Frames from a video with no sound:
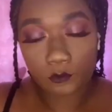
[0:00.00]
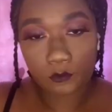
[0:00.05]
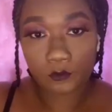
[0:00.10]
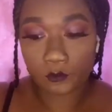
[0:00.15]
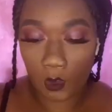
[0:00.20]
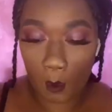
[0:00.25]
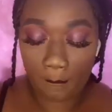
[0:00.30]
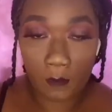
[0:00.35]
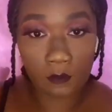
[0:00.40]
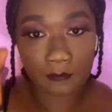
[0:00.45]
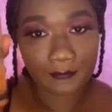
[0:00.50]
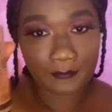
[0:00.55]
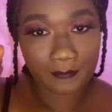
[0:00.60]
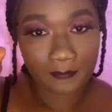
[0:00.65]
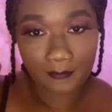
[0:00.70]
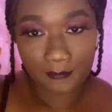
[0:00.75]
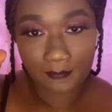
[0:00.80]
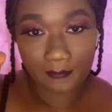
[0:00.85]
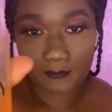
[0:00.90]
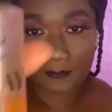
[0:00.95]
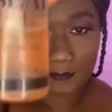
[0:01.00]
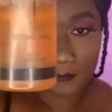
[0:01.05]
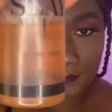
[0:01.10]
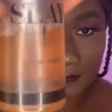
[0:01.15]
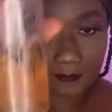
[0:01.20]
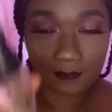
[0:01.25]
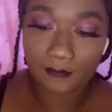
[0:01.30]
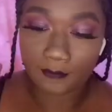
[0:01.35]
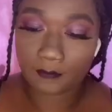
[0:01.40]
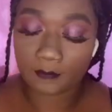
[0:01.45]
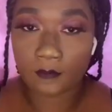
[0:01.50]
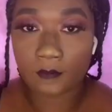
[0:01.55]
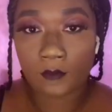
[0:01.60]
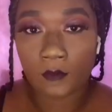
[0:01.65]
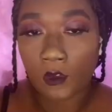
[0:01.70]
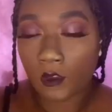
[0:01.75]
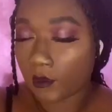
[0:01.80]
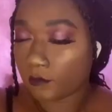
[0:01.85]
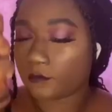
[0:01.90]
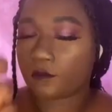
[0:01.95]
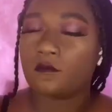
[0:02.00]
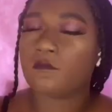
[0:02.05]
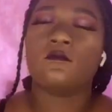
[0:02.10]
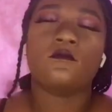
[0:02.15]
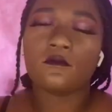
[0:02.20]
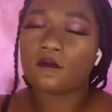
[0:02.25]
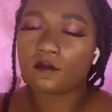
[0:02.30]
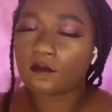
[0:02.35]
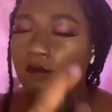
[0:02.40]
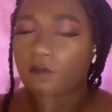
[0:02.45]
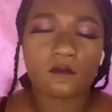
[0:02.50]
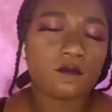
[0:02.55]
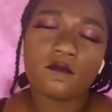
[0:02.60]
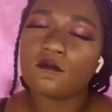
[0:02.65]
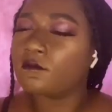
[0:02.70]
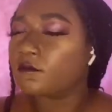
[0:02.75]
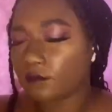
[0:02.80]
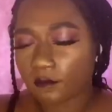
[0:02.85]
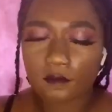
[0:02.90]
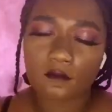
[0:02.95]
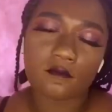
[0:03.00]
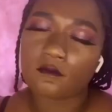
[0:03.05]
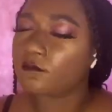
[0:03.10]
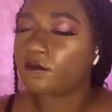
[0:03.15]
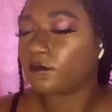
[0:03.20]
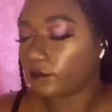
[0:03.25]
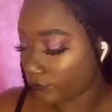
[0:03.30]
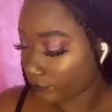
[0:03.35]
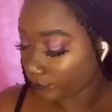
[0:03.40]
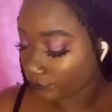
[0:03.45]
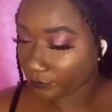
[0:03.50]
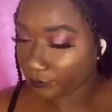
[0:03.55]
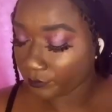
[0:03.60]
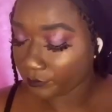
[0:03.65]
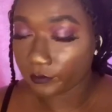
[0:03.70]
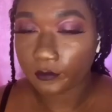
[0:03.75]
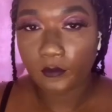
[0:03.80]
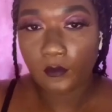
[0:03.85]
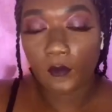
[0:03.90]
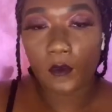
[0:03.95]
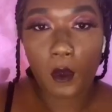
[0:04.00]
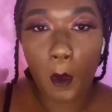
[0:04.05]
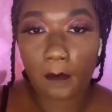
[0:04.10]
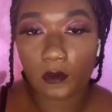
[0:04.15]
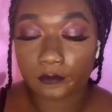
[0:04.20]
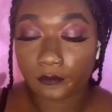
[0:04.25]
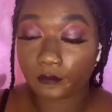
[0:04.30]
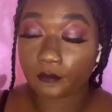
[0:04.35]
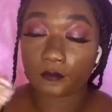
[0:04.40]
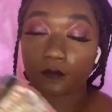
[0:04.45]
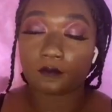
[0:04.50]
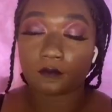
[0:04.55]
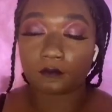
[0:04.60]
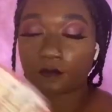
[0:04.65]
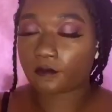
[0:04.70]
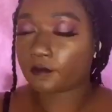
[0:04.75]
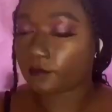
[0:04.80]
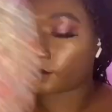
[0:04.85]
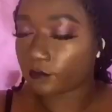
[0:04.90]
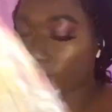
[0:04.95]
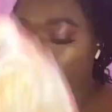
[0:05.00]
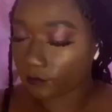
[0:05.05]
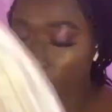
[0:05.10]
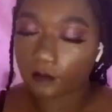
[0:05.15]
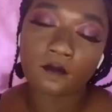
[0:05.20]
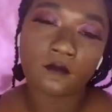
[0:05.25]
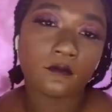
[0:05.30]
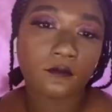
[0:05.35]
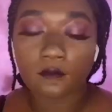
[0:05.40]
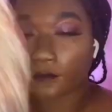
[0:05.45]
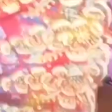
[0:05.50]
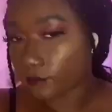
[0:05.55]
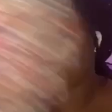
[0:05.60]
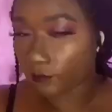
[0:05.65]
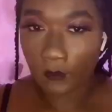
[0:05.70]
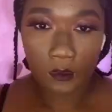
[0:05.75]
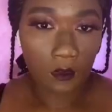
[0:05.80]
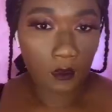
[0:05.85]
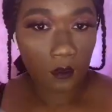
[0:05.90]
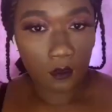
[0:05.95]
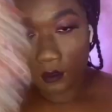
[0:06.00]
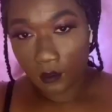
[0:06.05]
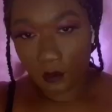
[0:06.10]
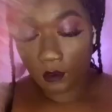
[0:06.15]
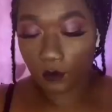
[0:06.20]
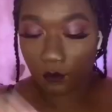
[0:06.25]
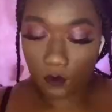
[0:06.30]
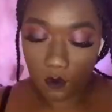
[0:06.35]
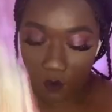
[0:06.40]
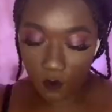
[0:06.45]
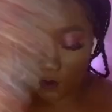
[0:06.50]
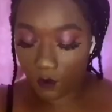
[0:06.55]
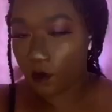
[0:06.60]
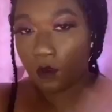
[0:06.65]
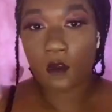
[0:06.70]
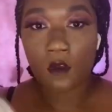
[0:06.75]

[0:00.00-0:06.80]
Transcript: I'm using a setting spray in Slay Cosmetics. I hope you guys enjoyed this look.